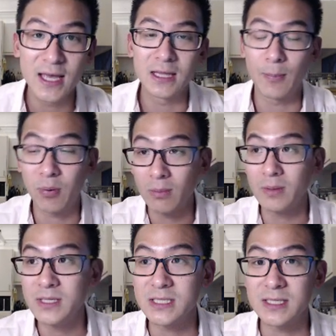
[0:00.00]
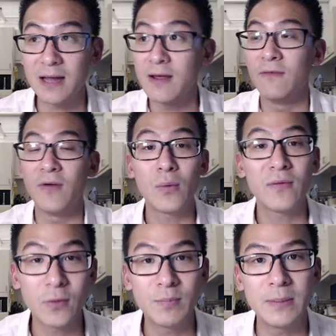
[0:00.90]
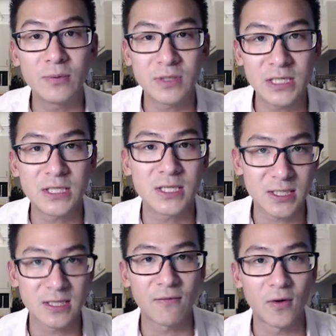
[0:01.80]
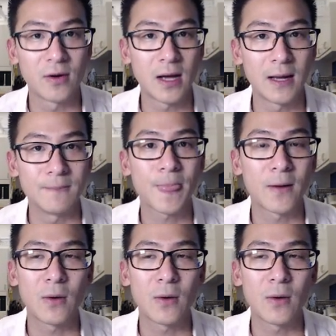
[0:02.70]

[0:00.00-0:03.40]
The problem is, is that very few people teach this stuff online, all right?